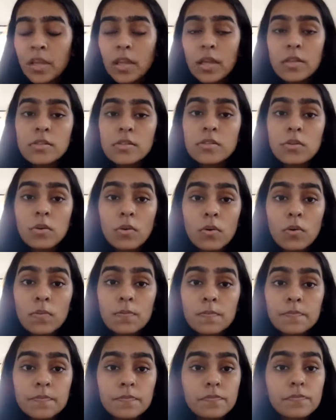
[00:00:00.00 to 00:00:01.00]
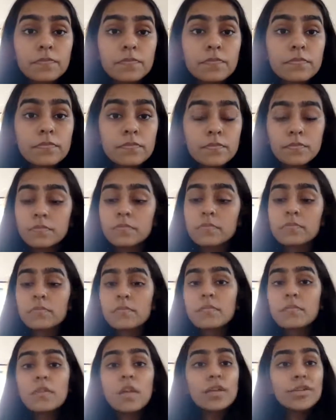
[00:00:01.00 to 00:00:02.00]
So
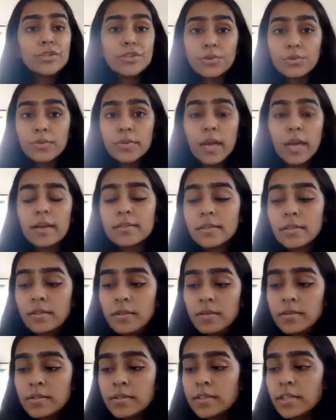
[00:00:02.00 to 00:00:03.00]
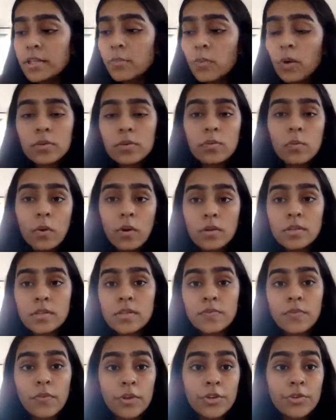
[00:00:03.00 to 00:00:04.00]
do that, see what works
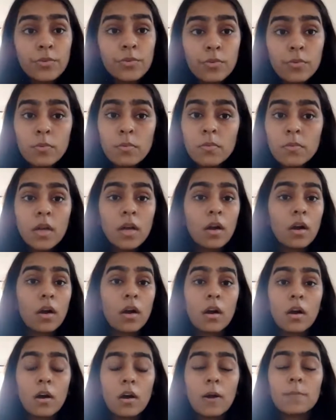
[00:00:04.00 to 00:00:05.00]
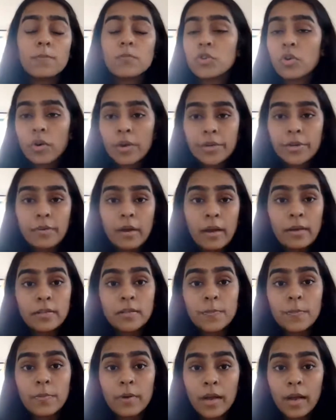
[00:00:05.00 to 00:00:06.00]
for you. I'm sure you
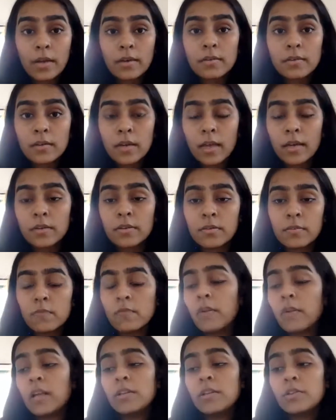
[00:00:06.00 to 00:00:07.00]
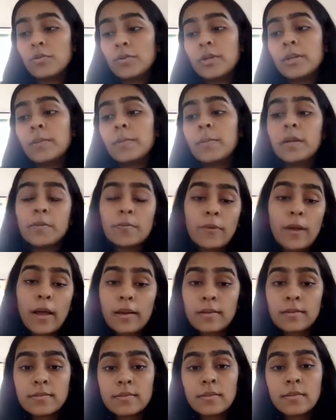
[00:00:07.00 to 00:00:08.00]
guys like while you're doing debate
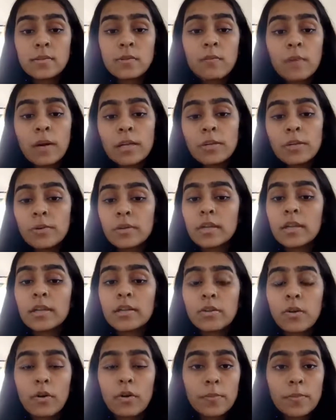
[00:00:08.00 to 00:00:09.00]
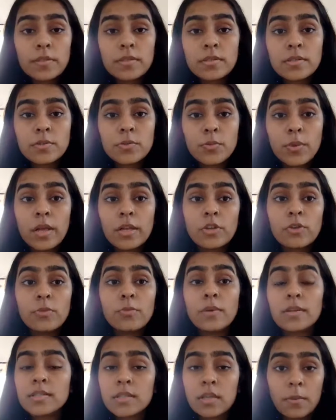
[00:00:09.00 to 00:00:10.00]
practices or while you attend tournaments as well, you
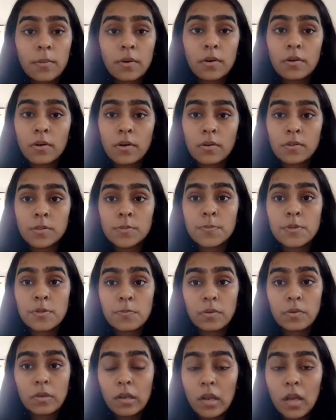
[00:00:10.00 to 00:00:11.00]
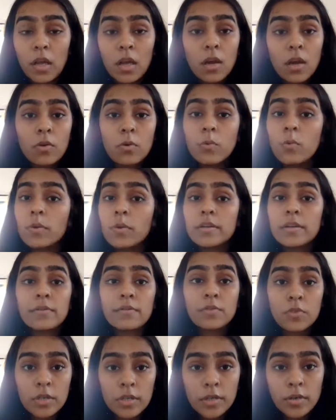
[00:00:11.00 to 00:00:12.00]
must come across people who would
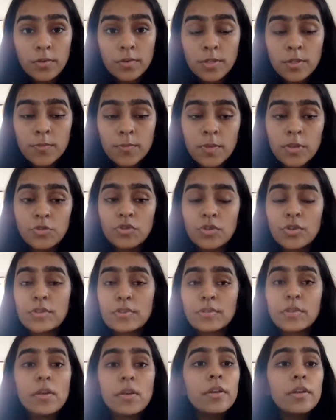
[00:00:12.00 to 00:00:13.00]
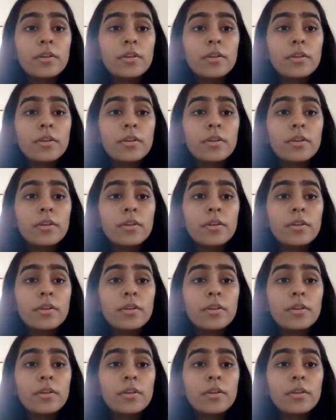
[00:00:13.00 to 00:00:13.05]
give really good speeches.